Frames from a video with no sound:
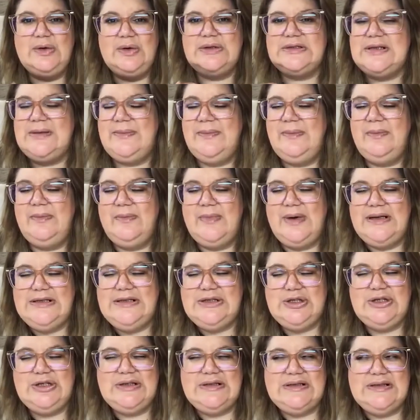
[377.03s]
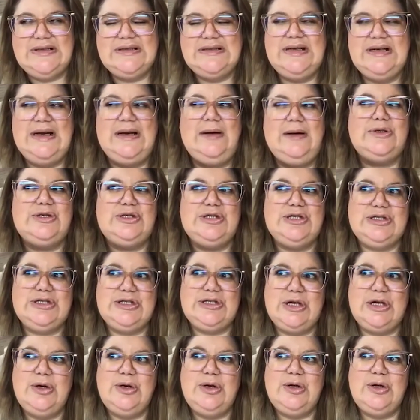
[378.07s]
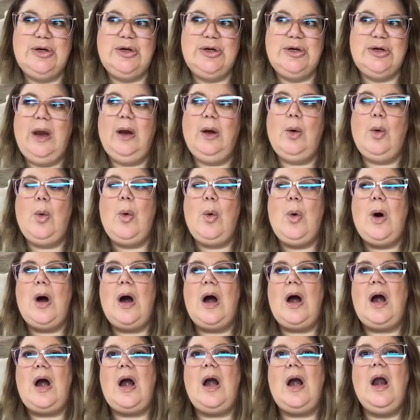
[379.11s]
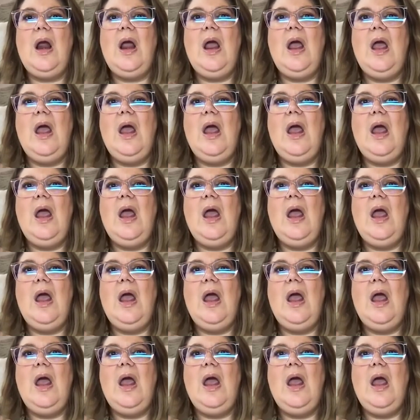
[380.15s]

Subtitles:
Some of my students have said it was just a knowing, or